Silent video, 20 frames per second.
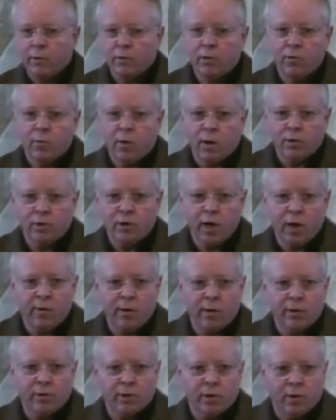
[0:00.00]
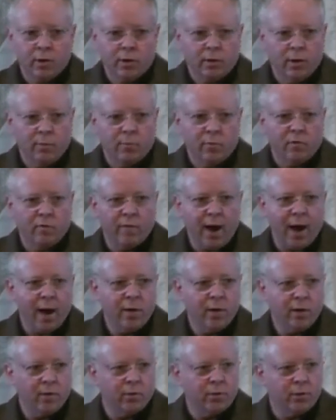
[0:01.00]
to our cherished liberal
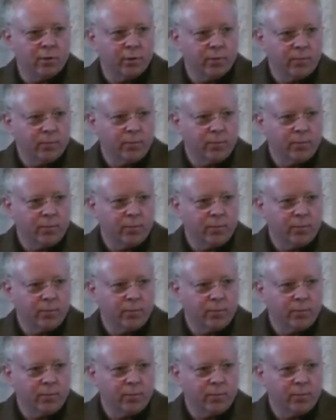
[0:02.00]
values.